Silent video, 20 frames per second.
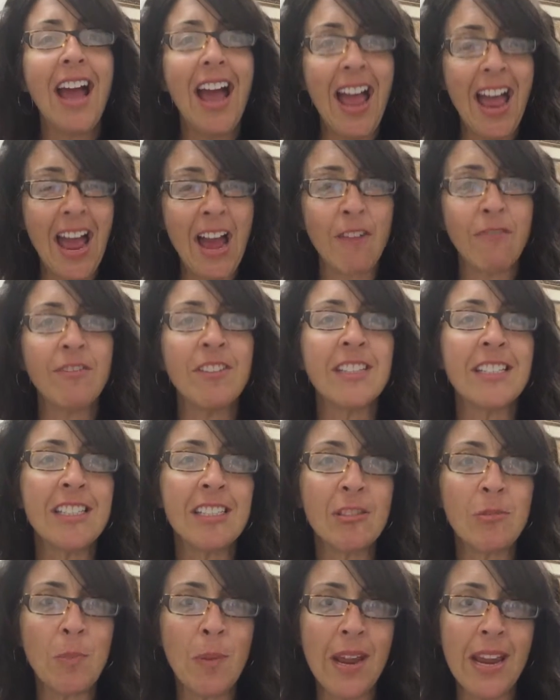have the
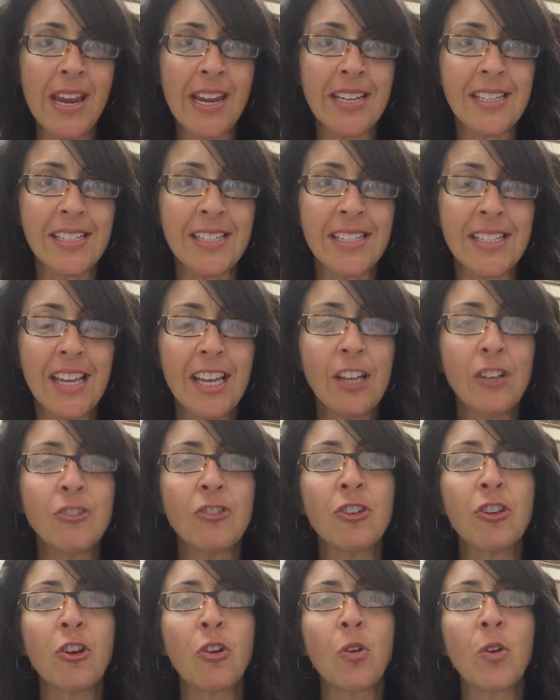space
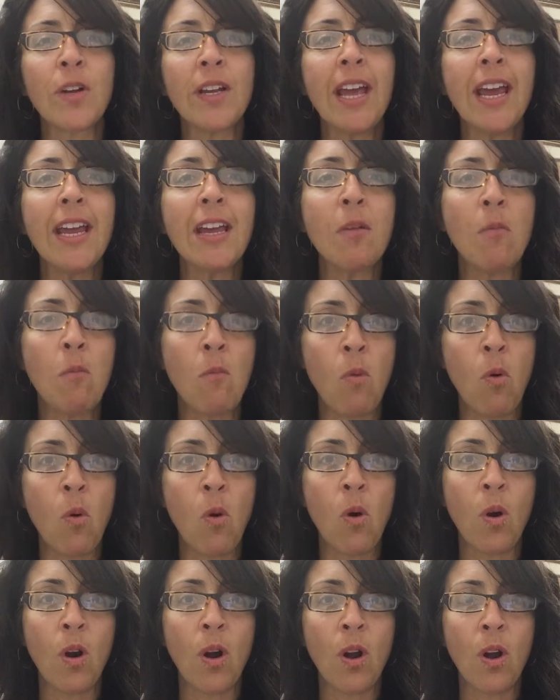to create
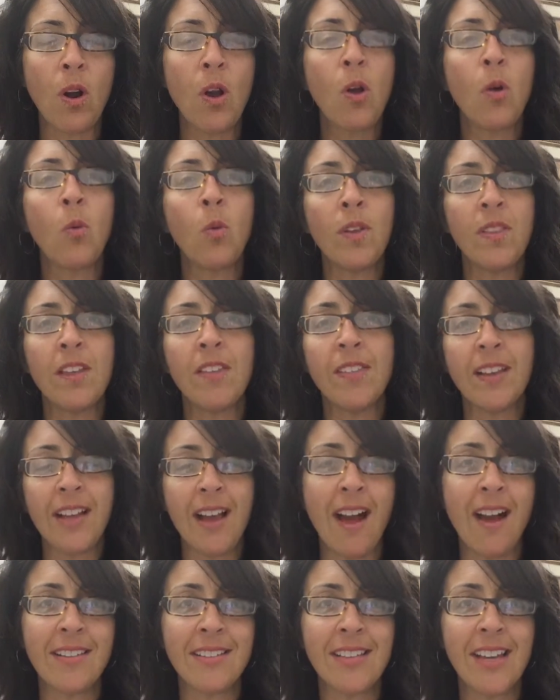more within the
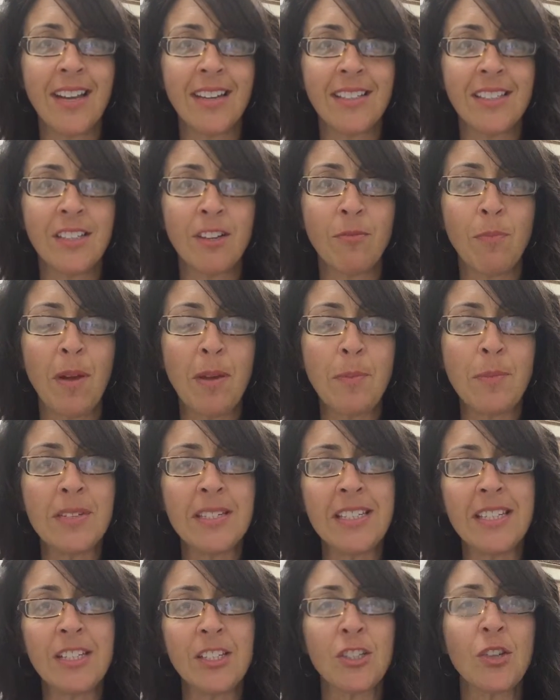context of my
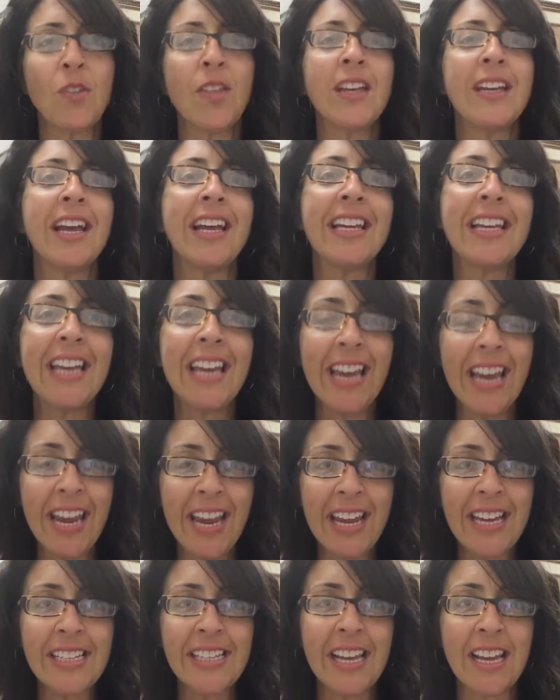business so that I
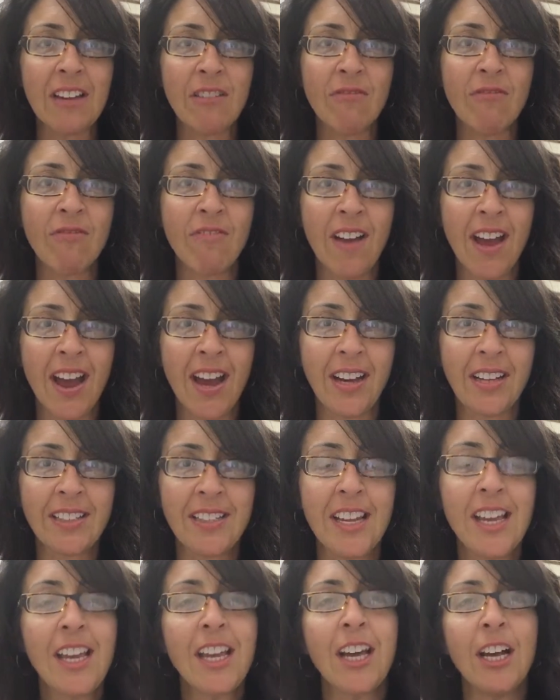can, in
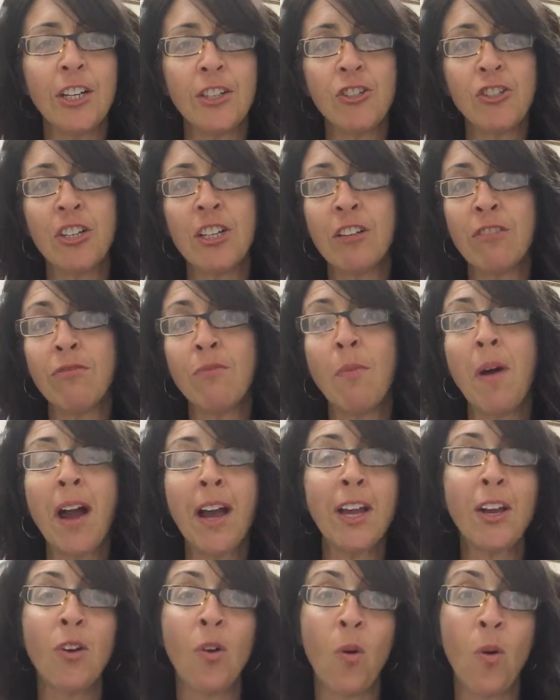fact, achieve
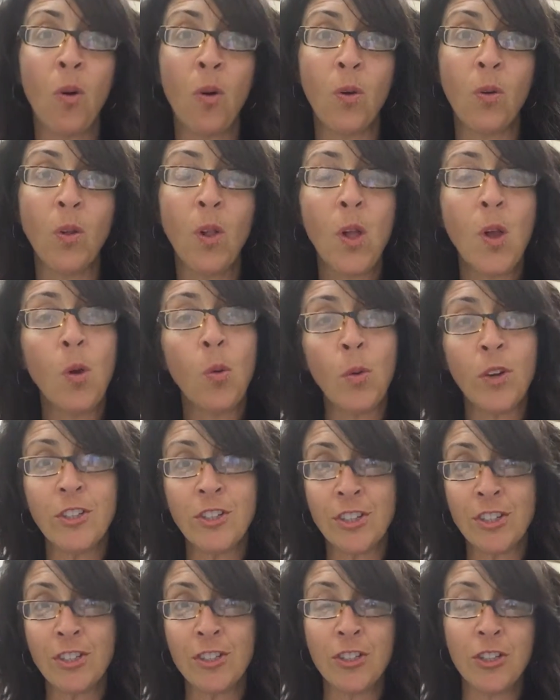my goal,
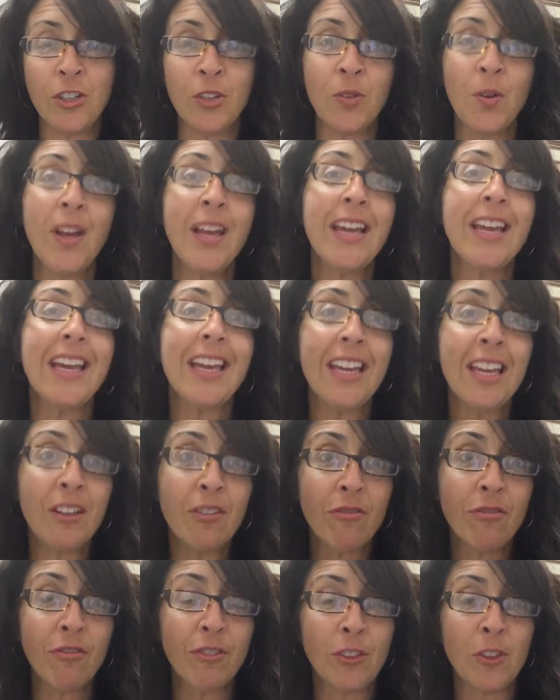which is to
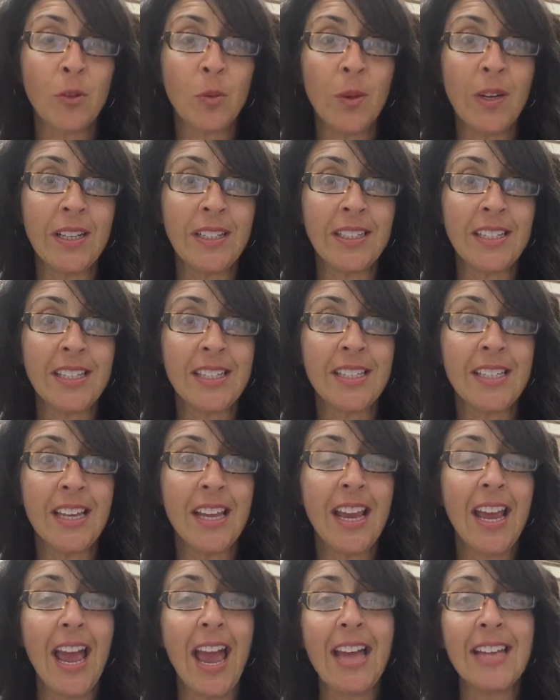influence
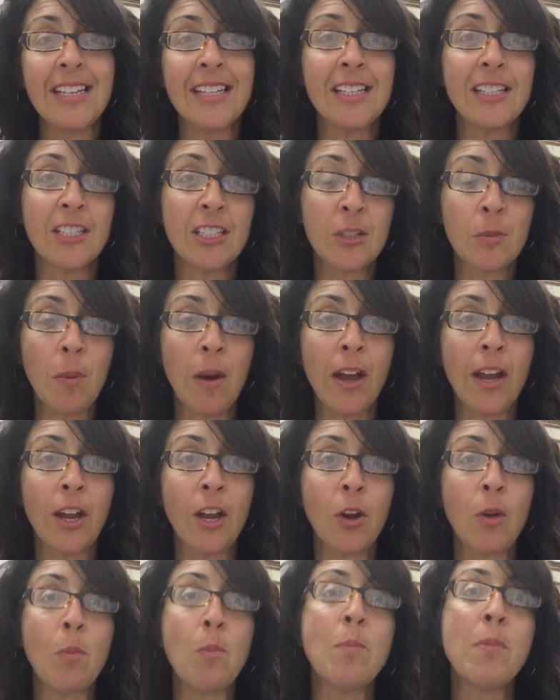and
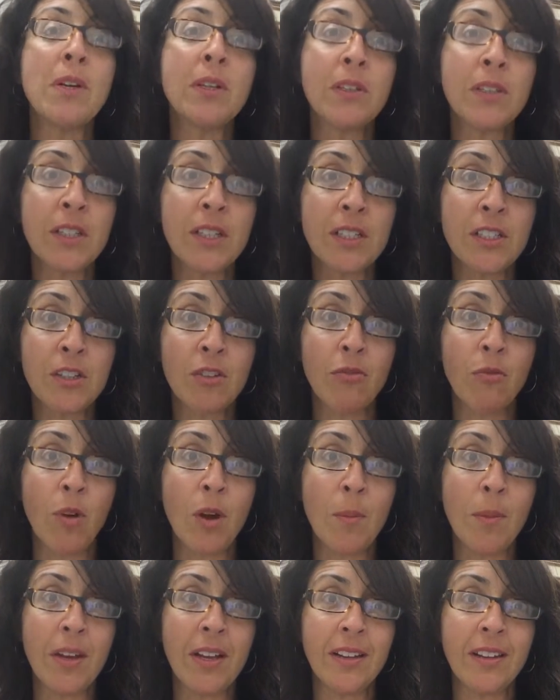inspire millions of
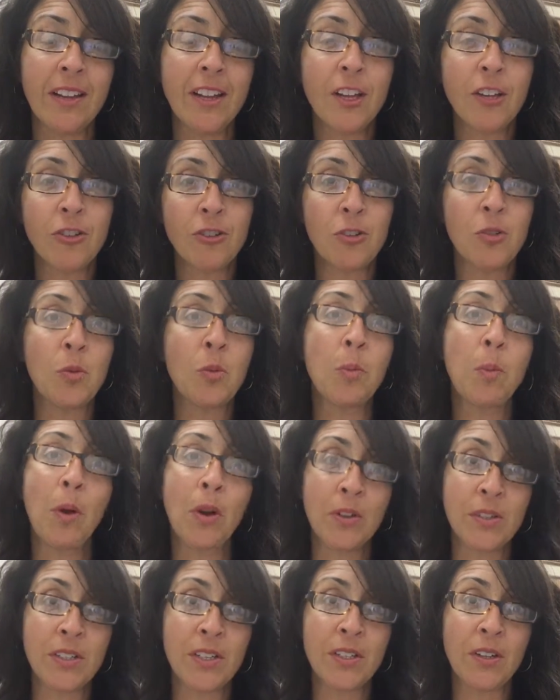women to
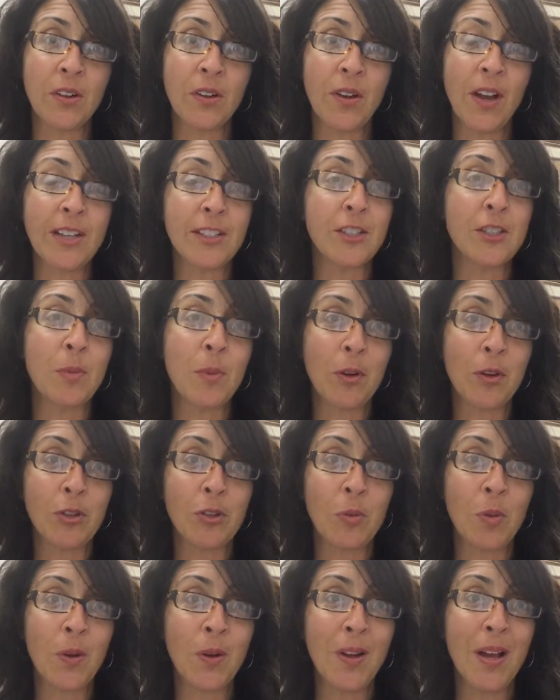personal and
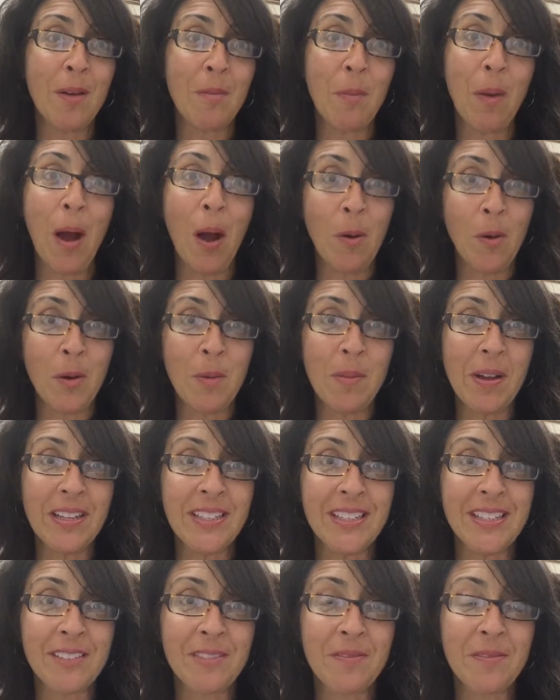spiritual
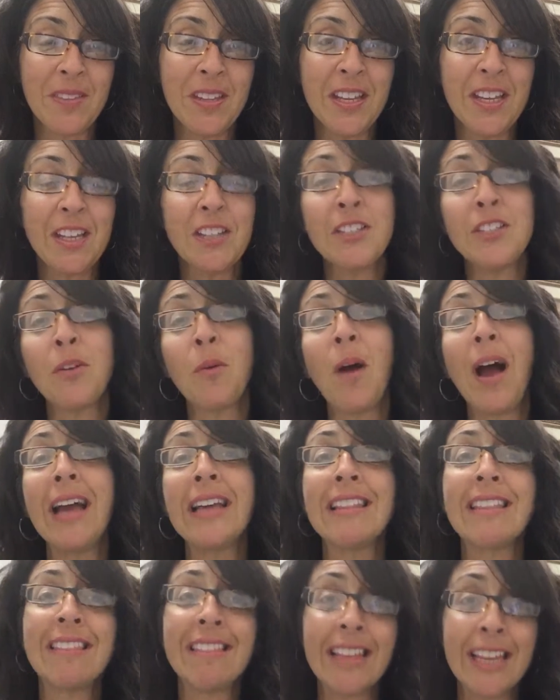empowerment. So
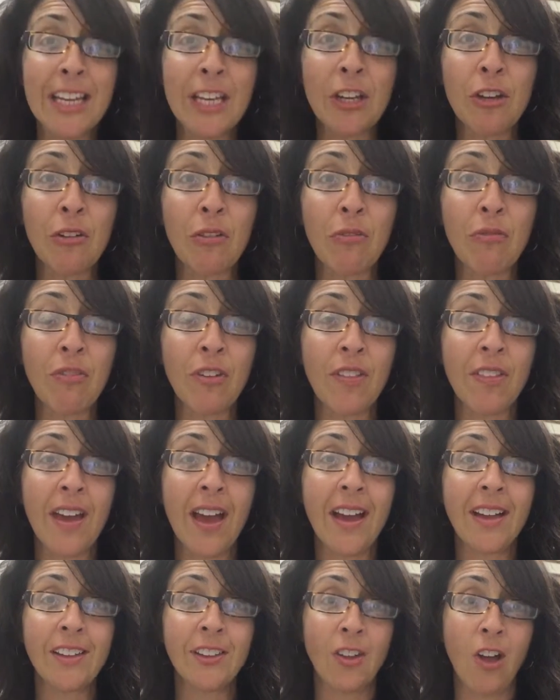I thank you for
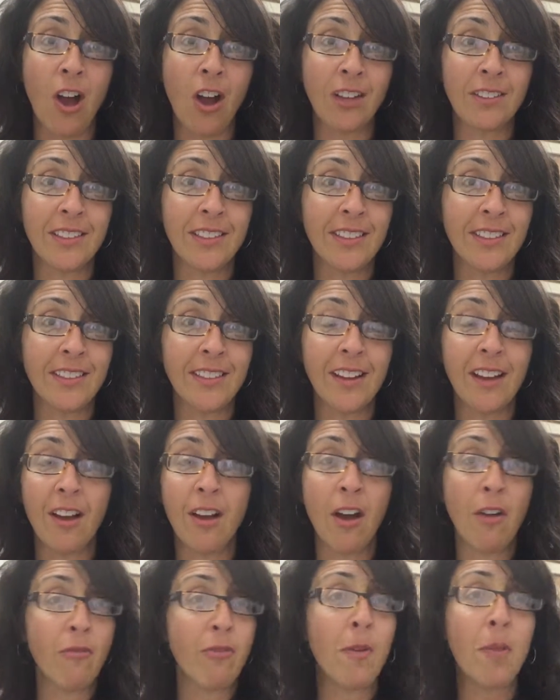that, Lauchlan.
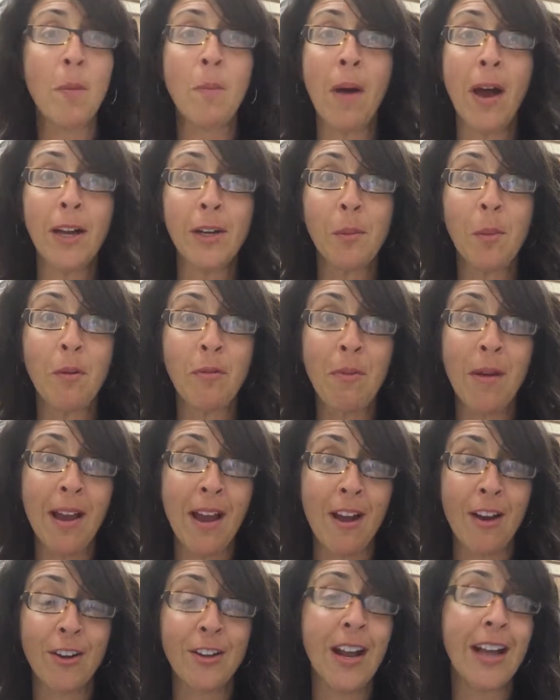From the bottom of my
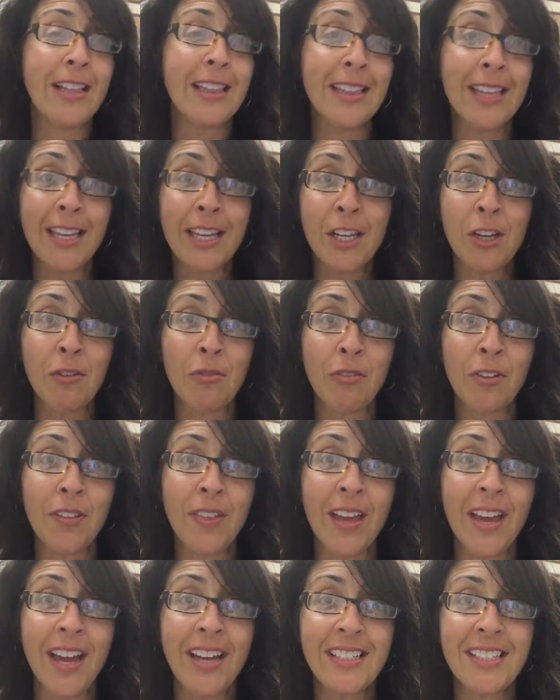heart, I thank you for
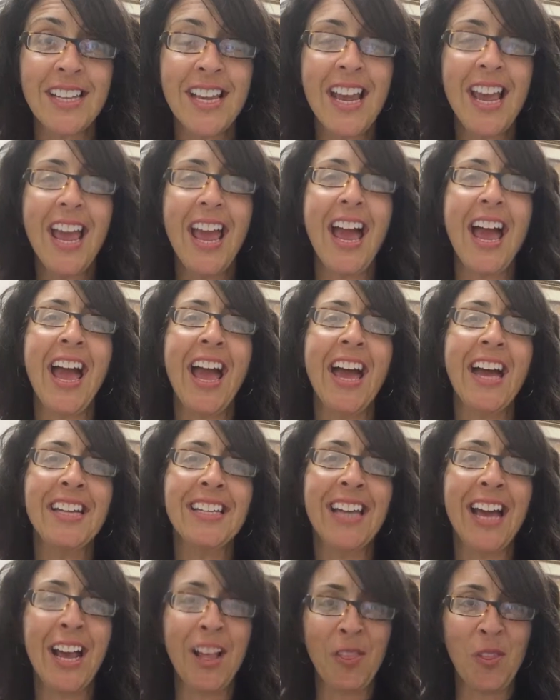that.
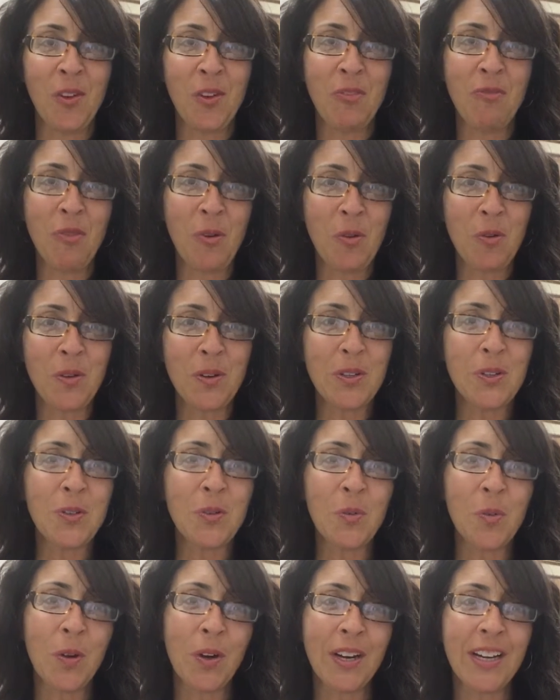And I look forward
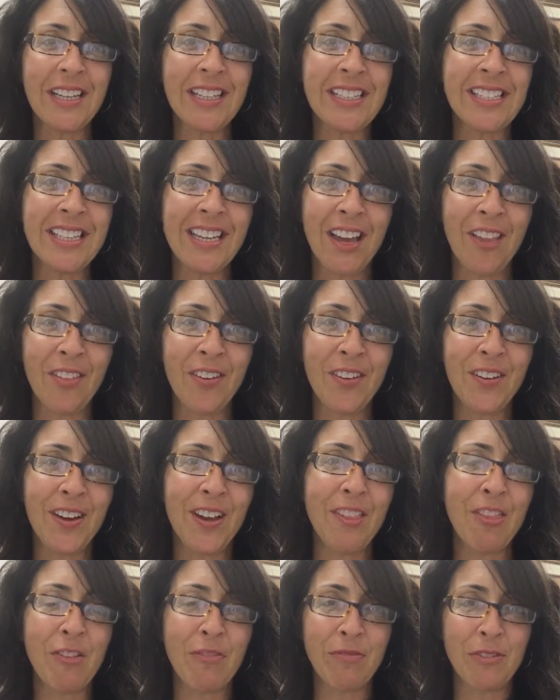to working together
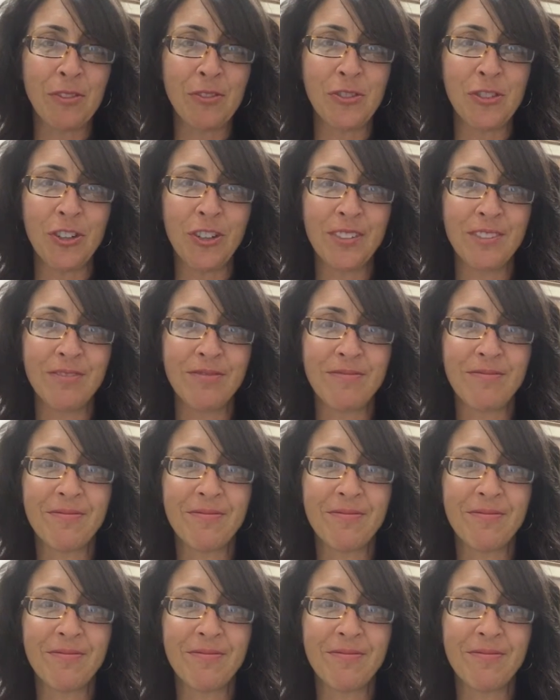in the future.